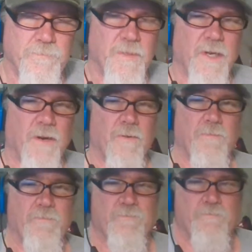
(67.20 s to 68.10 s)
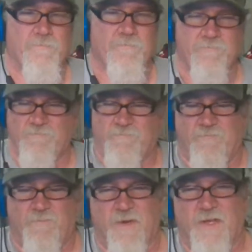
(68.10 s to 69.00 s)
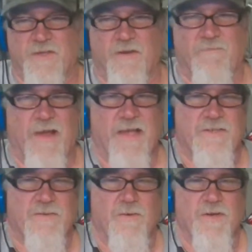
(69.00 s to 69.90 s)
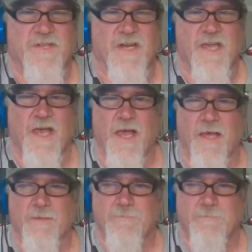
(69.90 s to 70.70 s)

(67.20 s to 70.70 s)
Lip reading: You know, is it a vest or is it a cut?